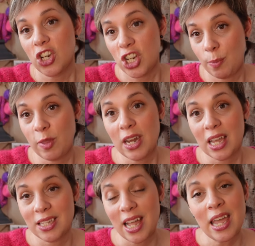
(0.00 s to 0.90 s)
ship the
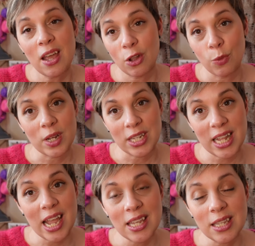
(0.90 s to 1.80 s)
next day on
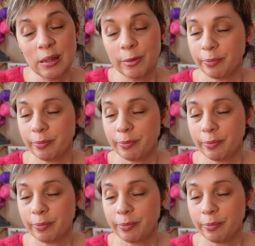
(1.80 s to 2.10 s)
Wednesdays.